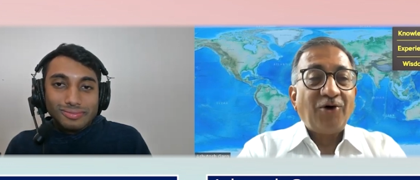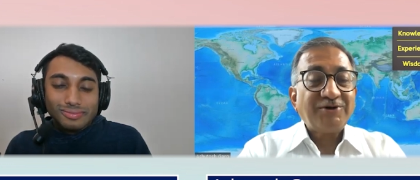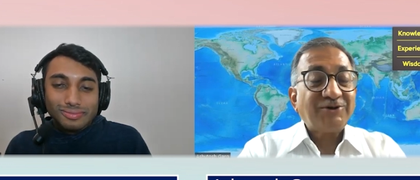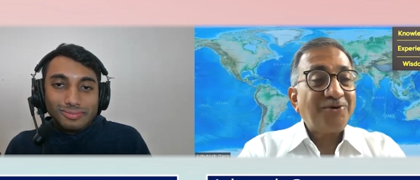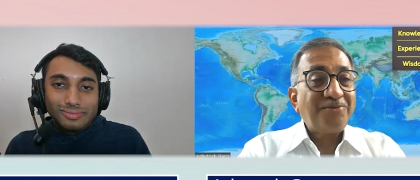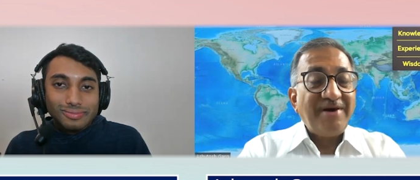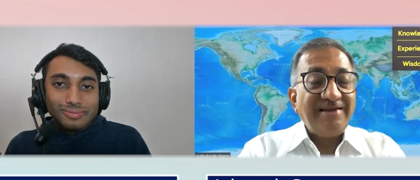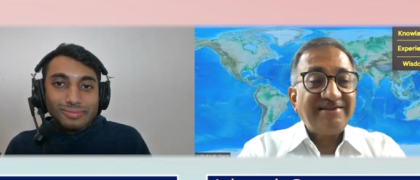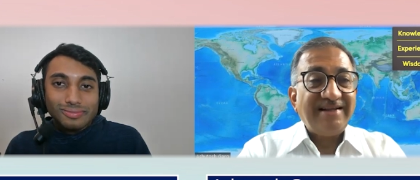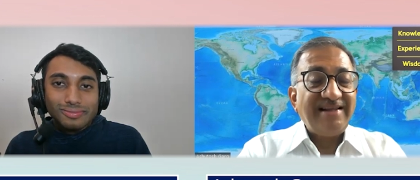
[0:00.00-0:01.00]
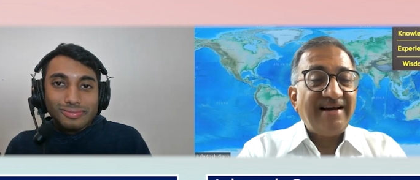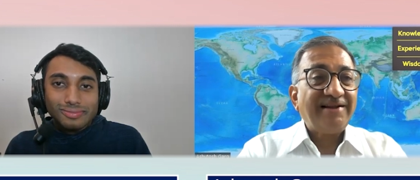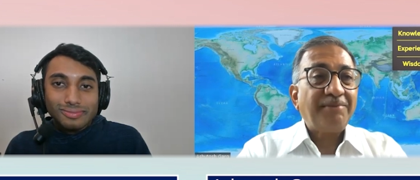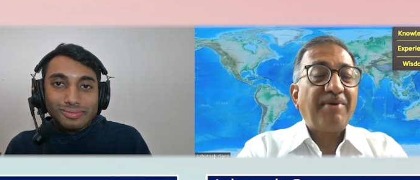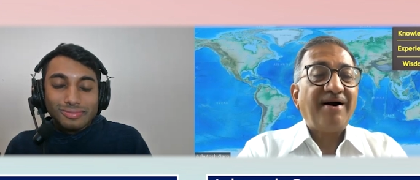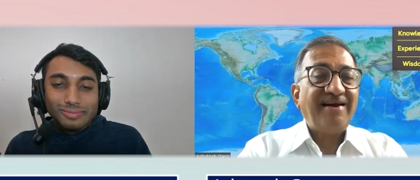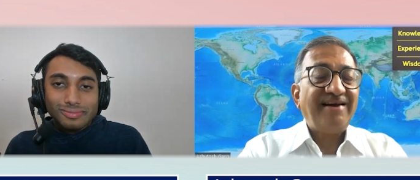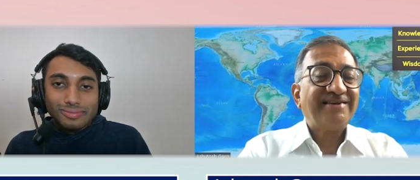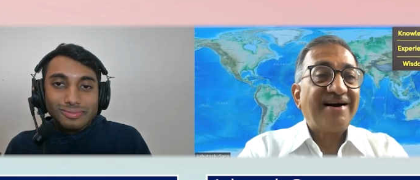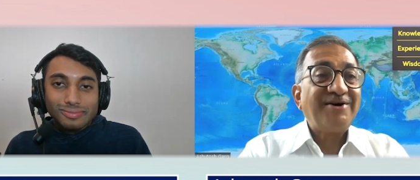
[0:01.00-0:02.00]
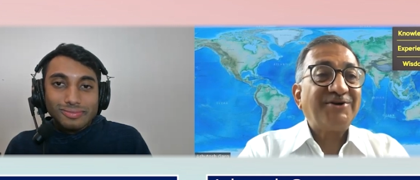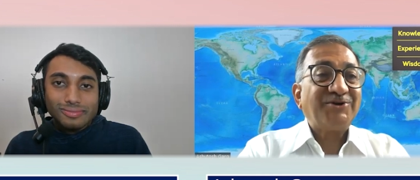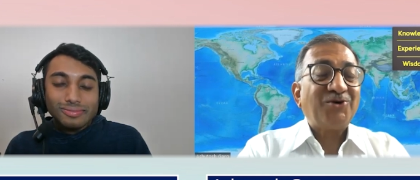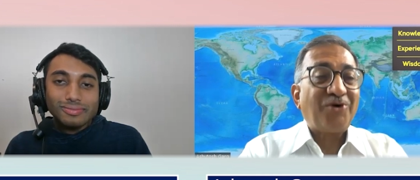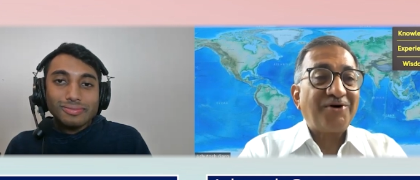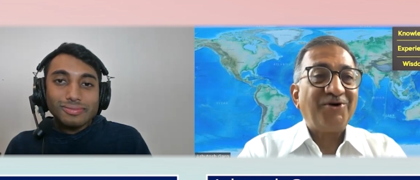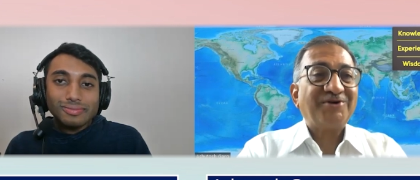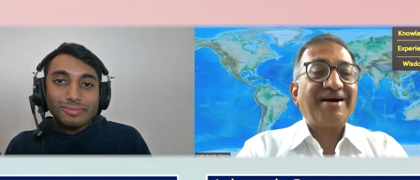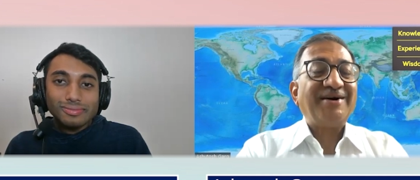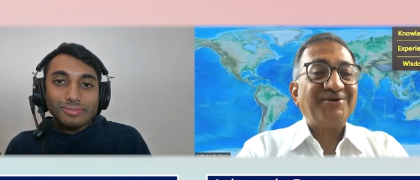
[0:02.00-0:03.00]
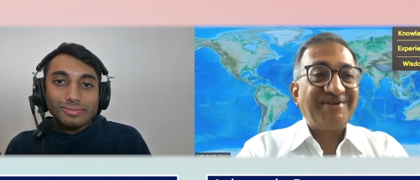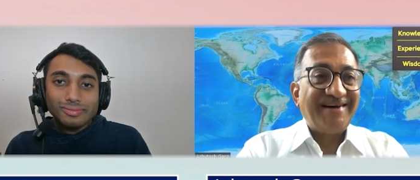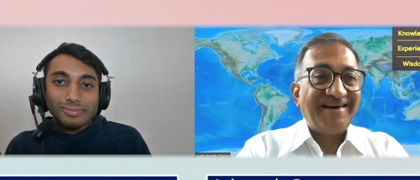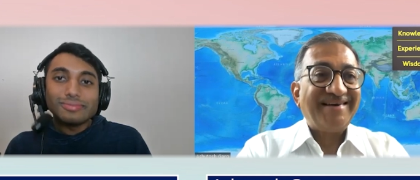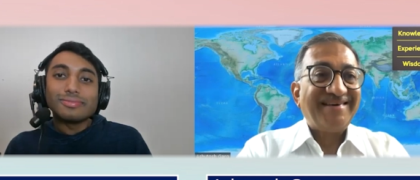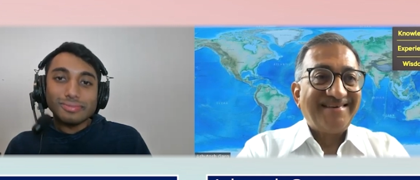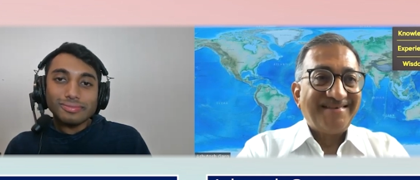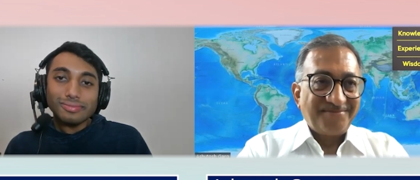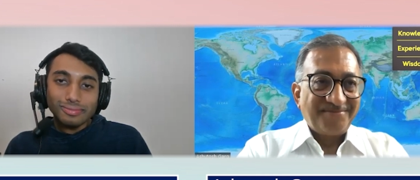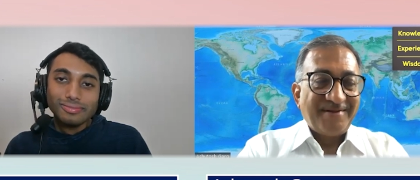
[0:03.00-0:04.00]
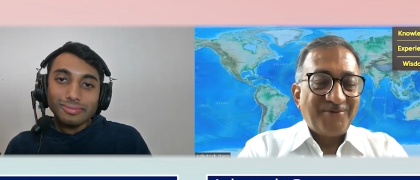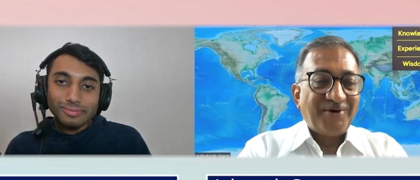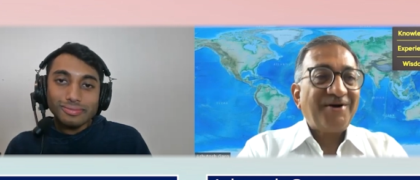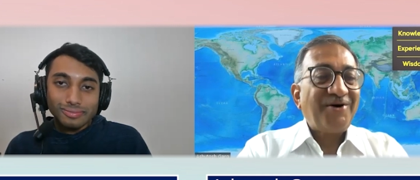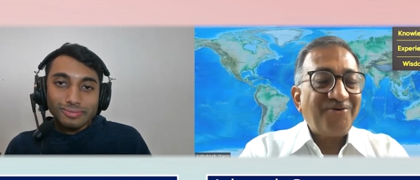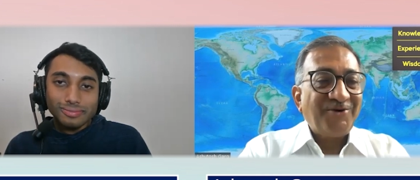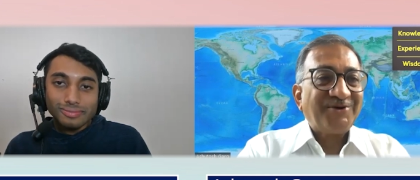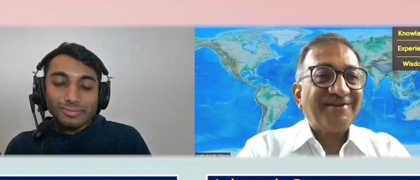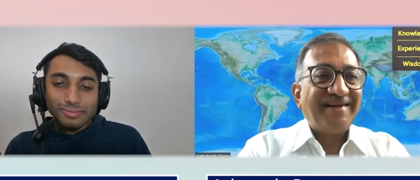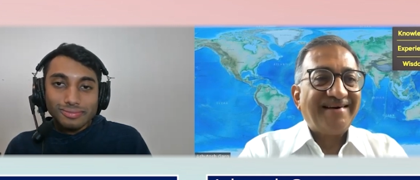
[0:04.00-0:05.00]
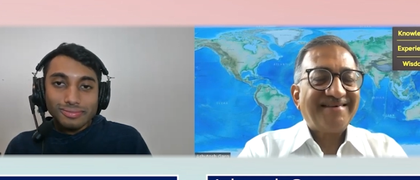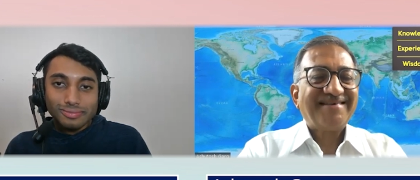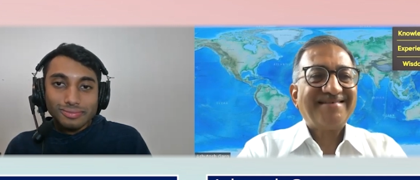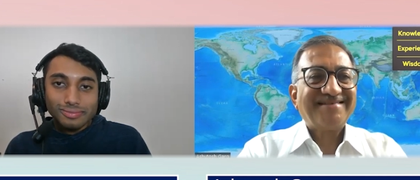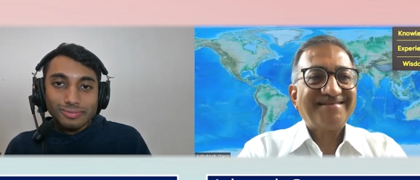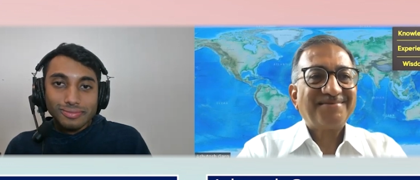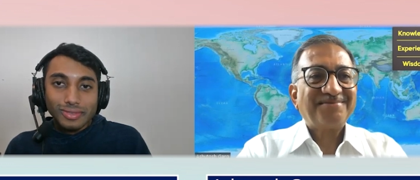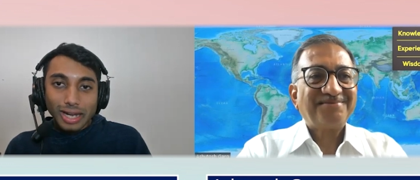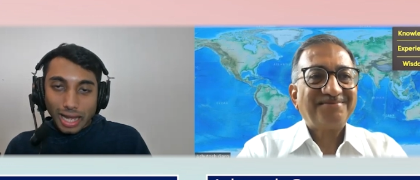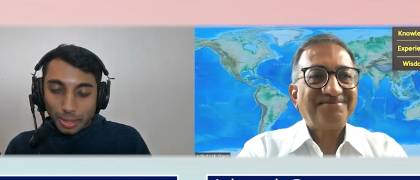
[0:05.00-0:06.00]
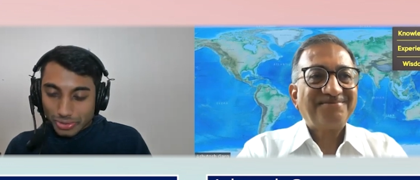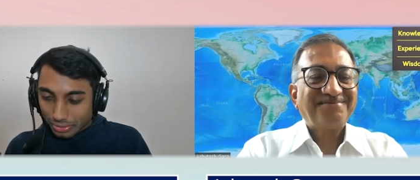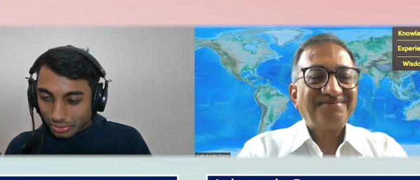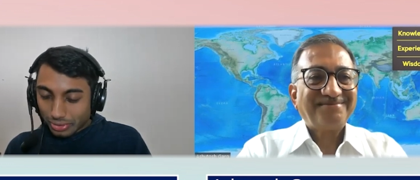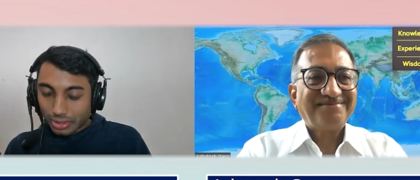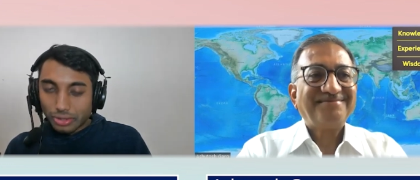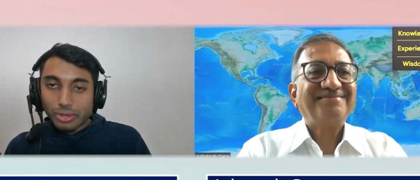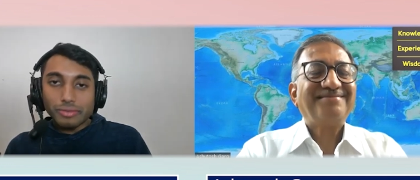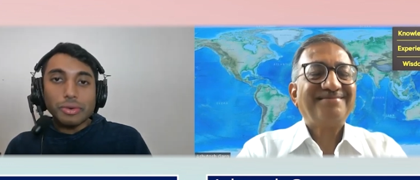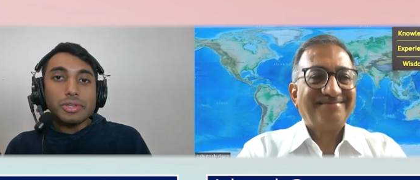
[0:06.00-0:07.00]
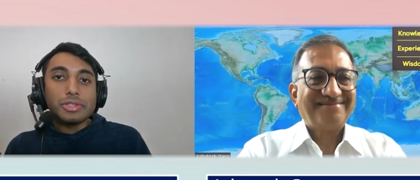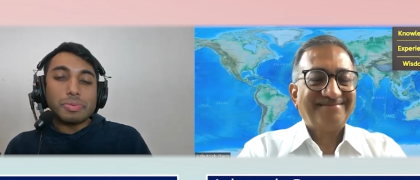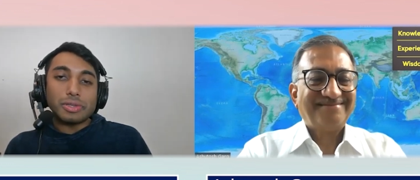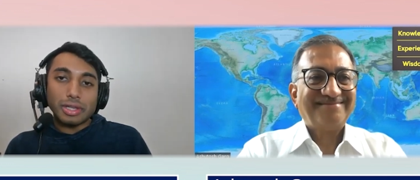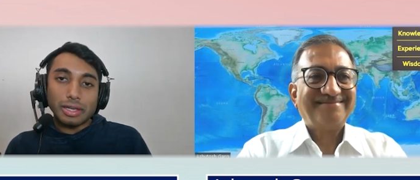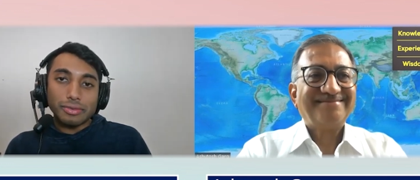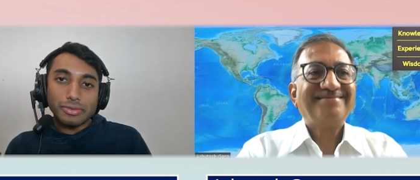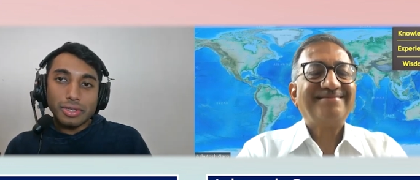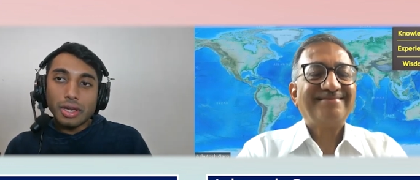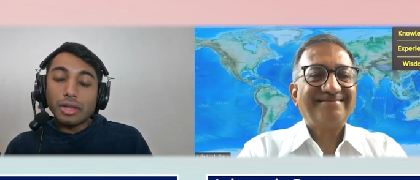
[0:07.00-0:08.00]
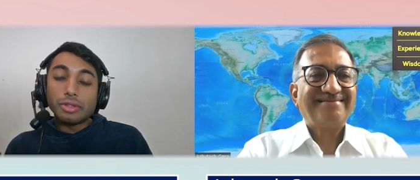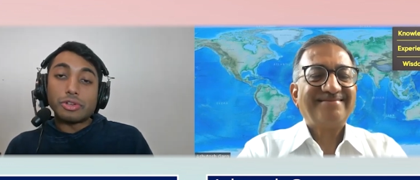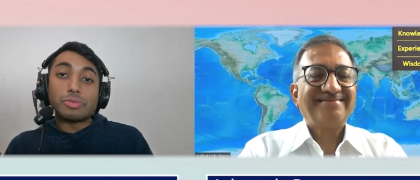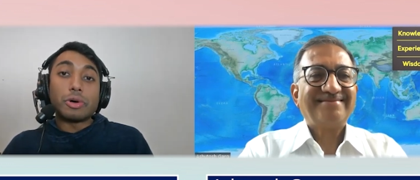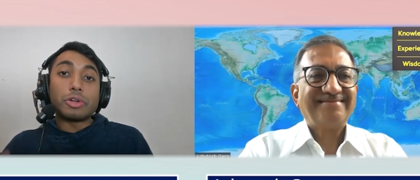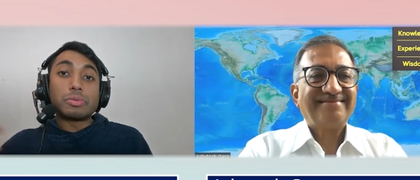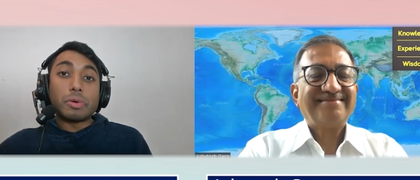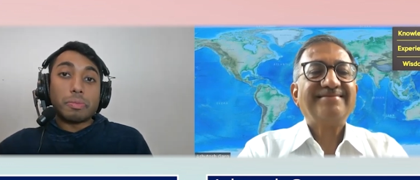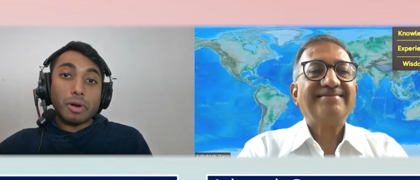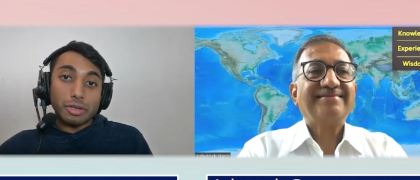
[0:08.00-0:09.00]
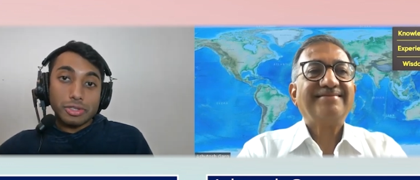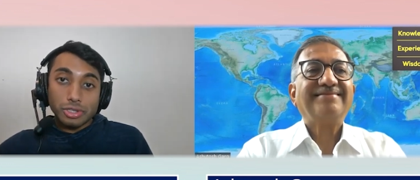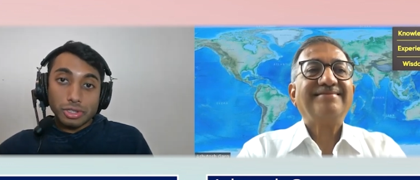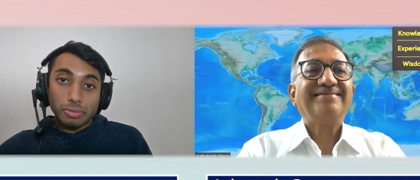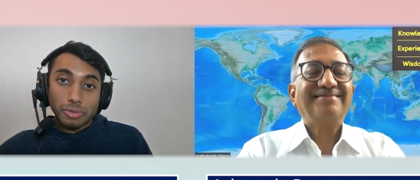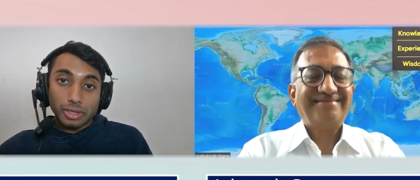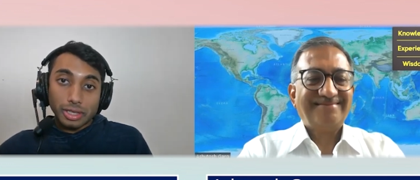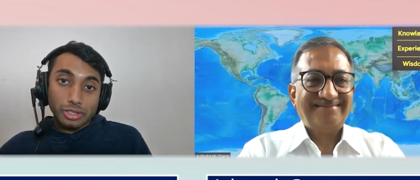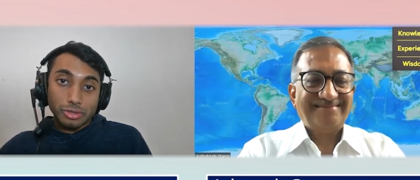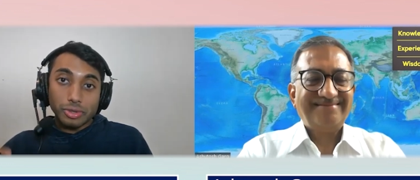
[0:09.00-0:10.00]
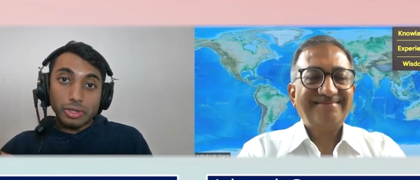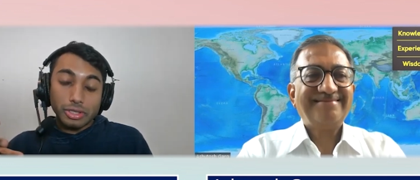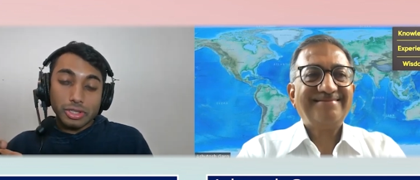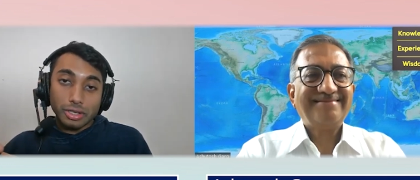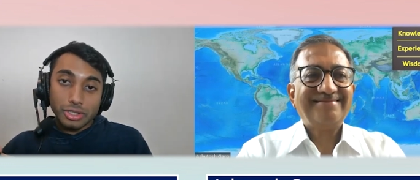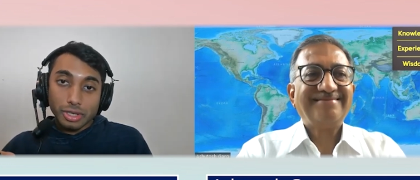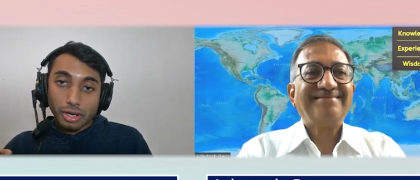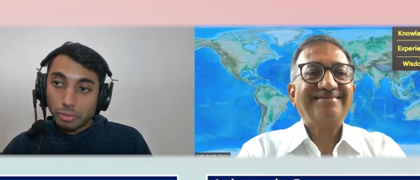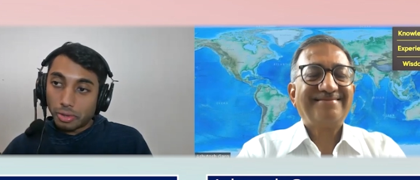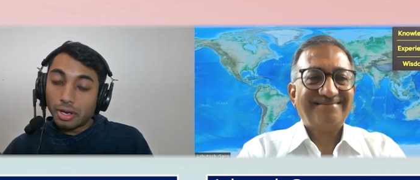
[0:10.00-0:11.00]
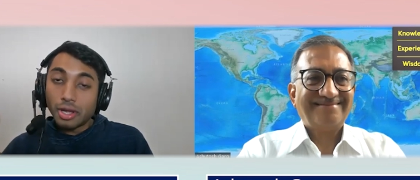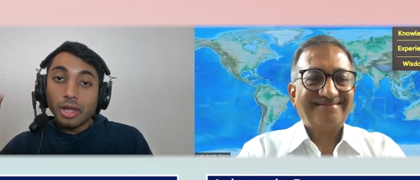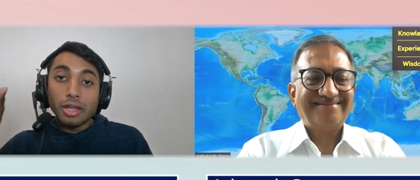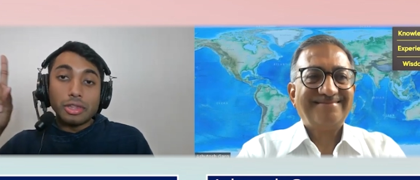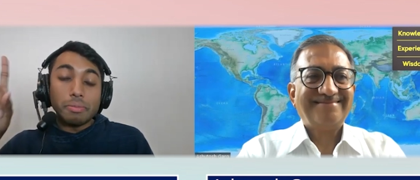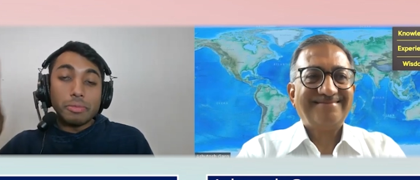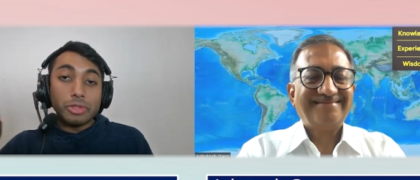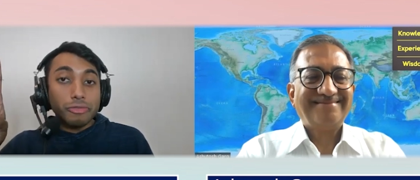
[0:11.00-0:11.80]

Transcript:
Speaker 1: also means that the other party has understood what you're trying to say. What are your views on that?
Speaker 2: Absolutely. You know, I've always believed there's multiple parts to communication. You really touched on one. The